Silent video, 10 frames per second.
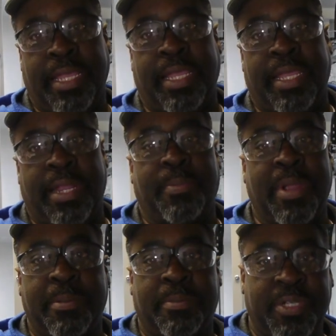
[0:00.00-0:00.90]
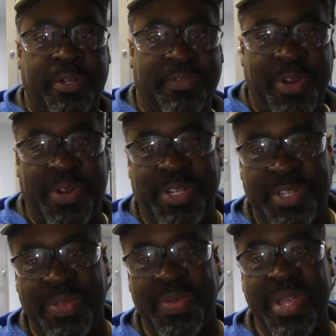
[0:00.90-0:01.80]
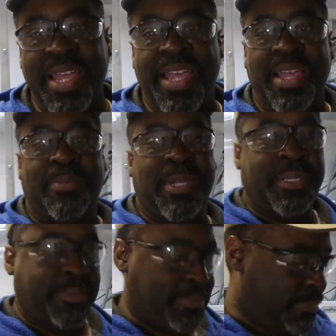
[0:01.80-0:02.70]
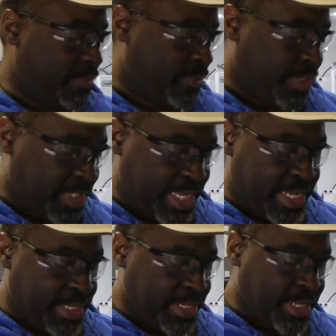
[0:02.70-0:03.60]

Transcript: and I probably should have ordered two, but we'll see.